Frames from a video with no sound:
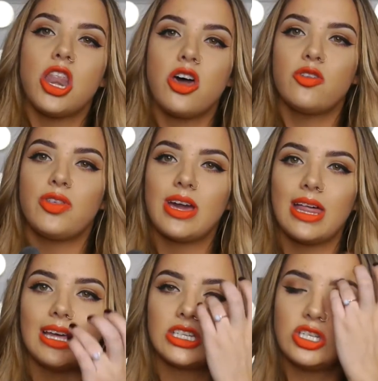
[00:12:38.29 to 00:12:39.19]
Another thing
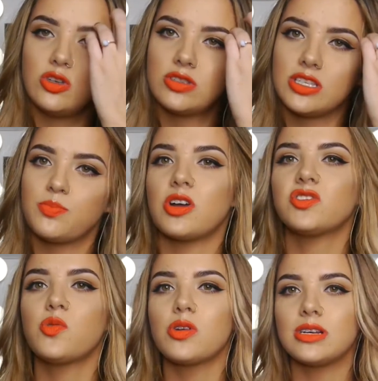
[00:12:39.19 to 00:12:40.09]
I like to use this
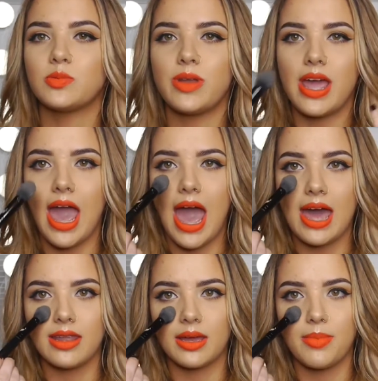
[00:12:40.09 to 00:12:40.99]
brush for is when I
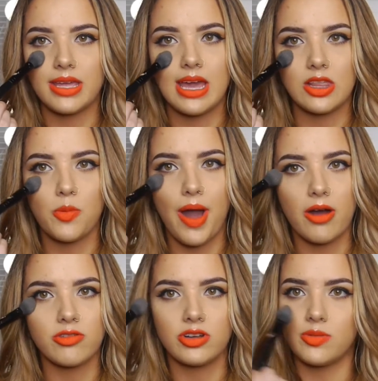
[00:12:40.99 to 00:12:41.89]
add like my yellow
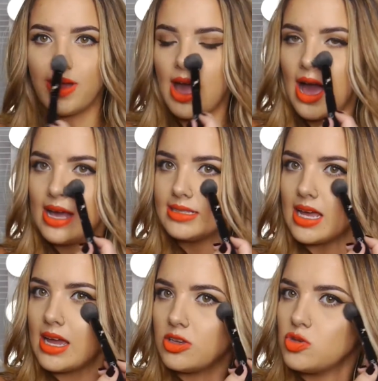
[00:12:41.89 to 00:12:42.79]
powder under my eyes,
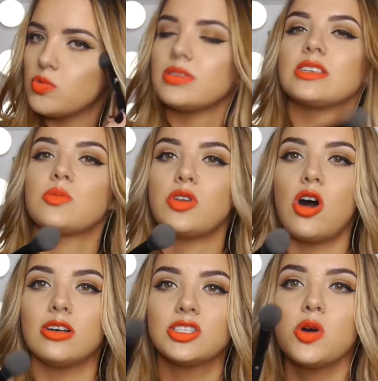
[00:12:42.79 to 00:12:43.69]
I do it with this one
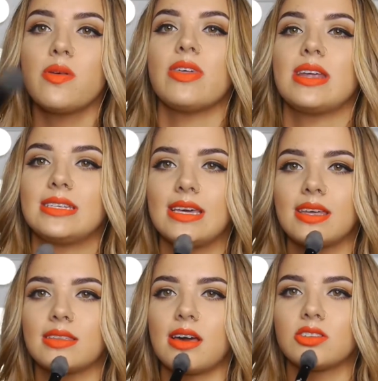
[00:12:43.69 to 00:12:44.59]
also, and then I take
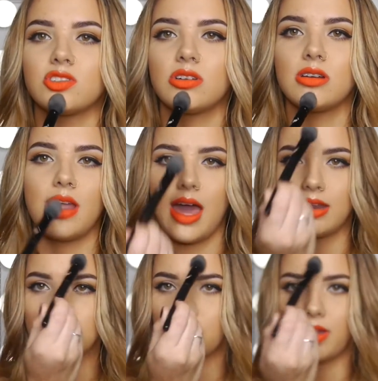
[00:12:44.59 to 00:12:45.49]
like the extra and add
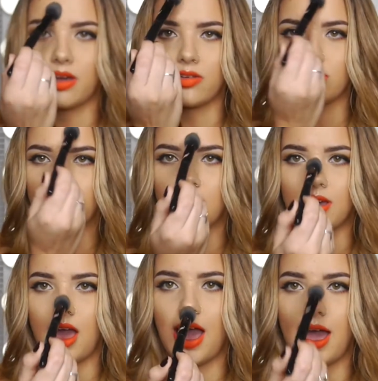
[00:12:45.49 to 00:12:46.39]
it to my other
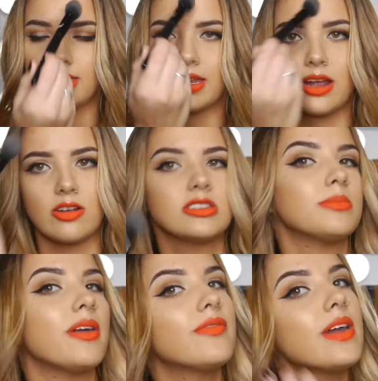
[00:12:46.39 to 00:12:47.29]
like highlight areas
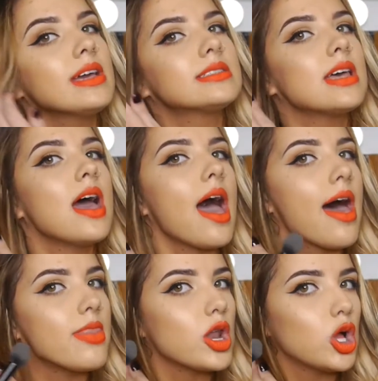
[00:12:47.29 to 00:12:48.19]
of my face,
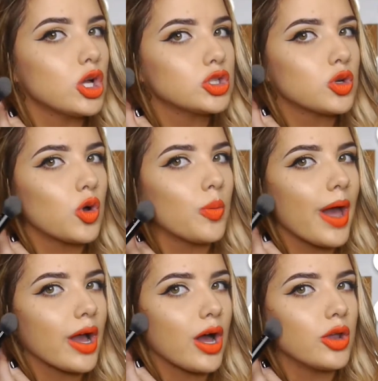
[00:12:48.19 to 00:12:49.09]
and then I'll also go
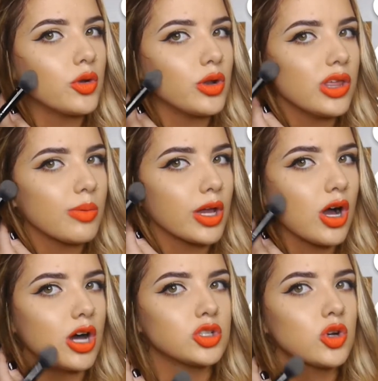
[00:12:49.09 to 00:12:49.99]
back underneath my
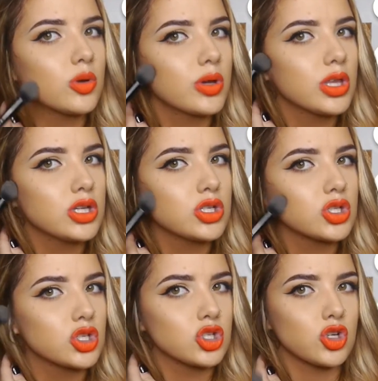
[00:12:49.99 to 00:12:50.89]
contour with it
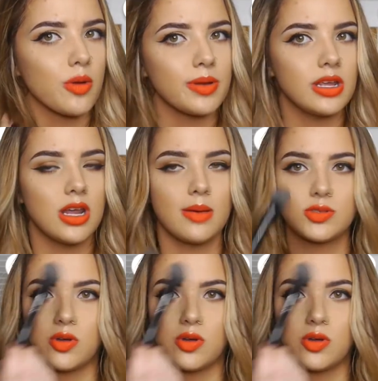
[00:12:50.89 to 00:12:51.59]
just to sharpen it up.